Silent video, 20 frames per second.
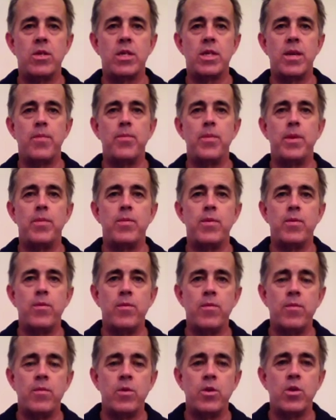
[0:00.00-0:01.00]
step number
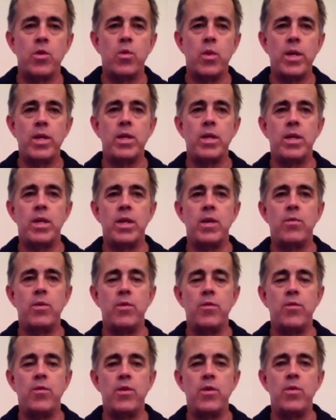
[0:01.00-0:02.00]
20:
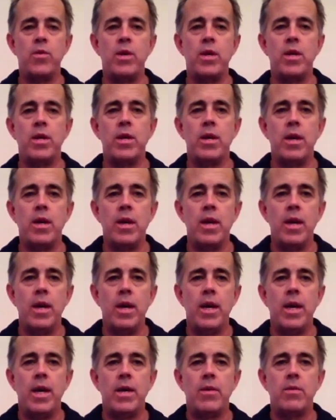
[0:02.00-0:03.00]
reviewing
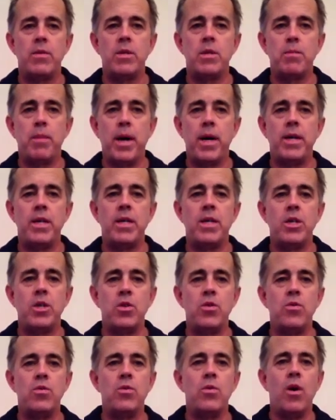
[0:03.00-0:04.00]
and responding
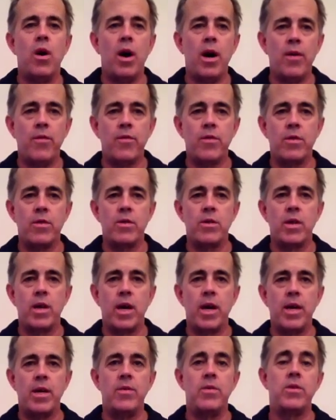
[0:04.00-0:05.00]
to offers.
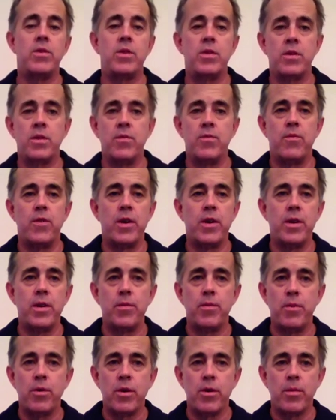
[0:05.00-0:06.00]
This is a very
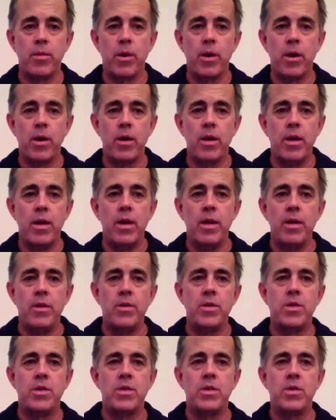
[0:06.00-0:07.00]
important part.
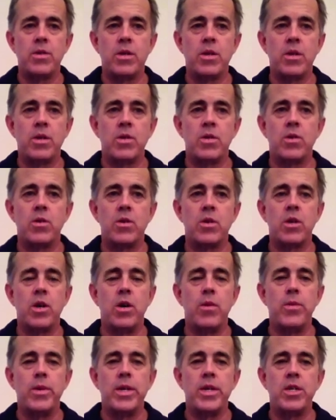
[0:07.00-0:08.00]
This is a sort of
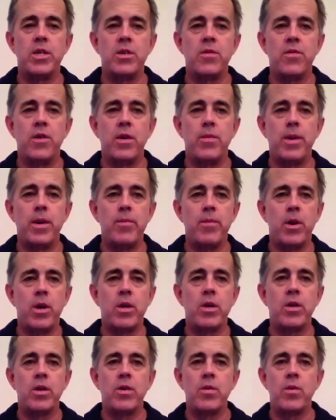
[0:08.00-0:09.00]
culmination of all my
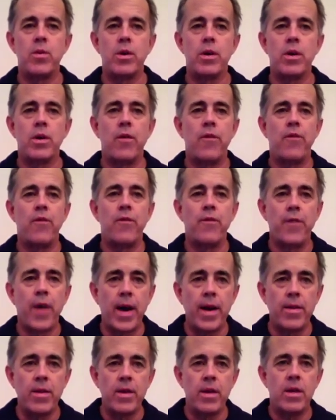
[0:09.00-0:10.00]
marketing work.
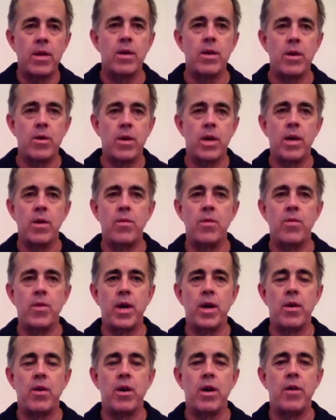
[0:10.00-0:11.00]
Finally, okay, we've
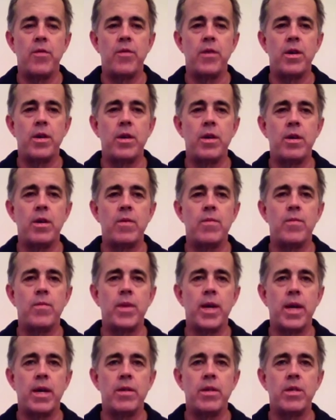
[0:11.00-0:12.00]
got an offer here.
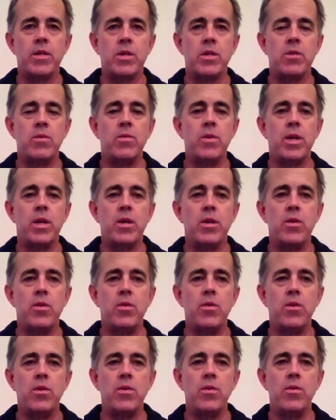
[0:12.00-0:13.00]
Now let's see what we can
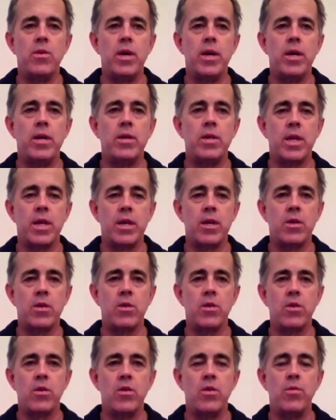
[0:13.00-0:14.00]
do to take it to
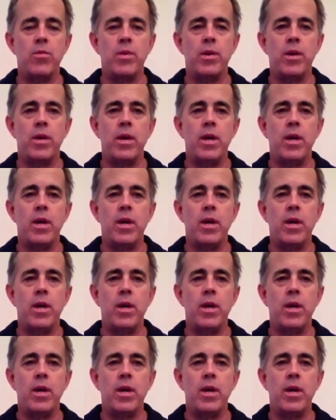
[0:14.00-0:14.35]
the hoop